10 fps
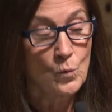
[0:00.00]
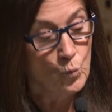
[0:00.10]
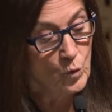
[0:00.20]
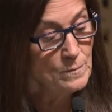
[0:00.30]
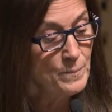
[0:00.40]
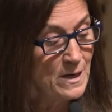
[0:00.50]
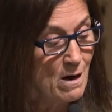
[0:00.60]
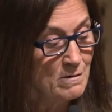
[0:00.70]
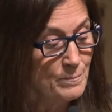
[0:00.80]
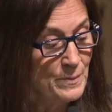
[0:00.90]
would be
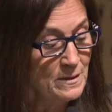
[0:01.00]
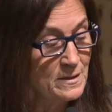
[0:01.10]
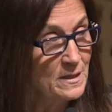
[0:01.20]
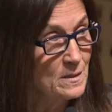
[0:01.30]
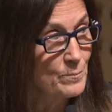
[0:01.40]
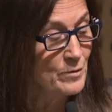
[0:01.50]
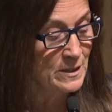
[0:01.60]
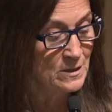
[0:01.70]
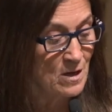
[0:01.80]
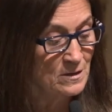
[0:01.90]
our ability to bring
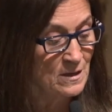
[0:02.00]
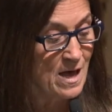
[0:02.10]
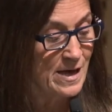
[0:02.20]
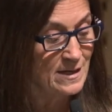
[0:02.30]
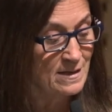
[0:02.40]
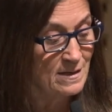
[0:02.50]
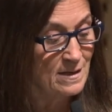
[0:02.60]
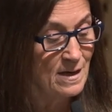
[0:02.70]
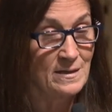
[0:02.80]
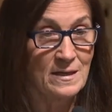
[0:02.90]
it online,
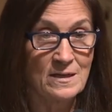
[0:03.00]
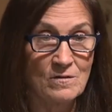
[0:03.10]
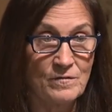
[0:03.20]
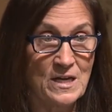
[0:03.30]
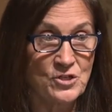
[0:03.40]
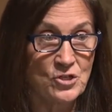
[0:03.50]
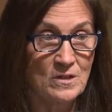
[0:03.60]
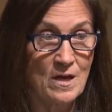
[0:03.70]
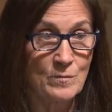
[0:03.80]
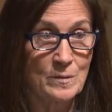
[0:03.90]
an innovation
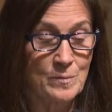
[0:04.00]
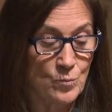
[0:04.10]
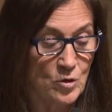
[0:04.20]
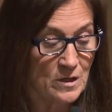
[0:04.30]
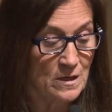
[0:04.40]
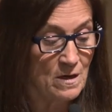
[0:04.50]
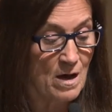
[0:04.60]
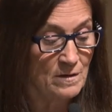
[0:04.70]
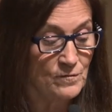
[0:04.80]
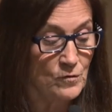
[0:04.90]
that we've been working
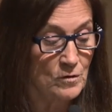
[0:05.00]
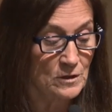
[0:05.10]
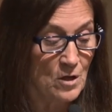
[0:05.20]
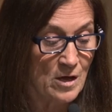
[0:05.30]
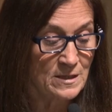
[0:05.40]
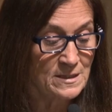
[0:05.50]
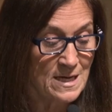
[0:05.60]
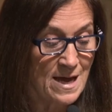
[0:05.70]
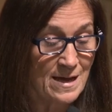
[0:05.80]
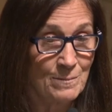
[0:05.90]
on for a long
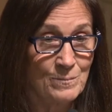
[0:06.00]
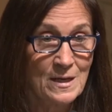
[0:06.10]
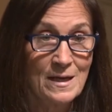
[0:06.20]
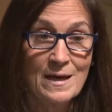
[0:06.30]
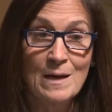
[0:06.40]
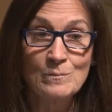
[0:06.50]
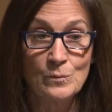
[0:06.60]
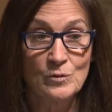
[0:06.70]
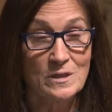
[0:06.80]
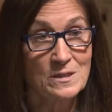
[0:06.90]
time and we
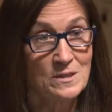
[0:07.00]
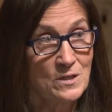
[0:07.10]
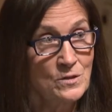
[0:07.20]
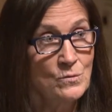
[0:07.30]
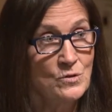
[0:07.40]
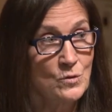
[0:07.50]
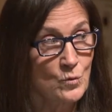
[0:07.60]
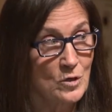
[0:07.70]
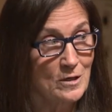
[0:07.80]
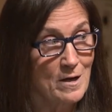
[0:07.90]
will continue to
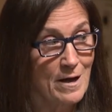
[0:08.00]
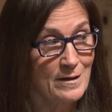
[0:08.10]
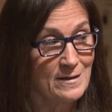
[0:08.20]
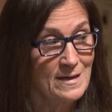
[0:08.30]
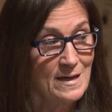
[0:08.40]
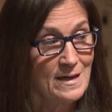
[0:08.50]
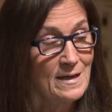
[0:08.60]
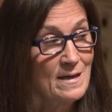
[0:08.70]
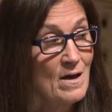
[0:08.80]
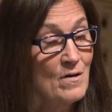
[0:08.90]
work on
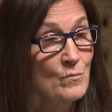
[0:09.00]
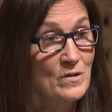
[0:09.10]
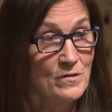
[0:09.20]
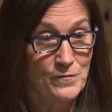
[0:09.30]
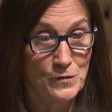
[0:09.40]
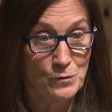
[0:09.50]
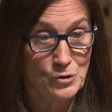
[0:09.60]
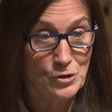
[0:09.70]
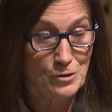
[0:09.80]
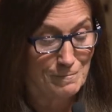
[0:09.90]
the
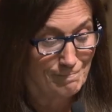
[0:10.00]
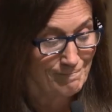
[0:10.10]
future.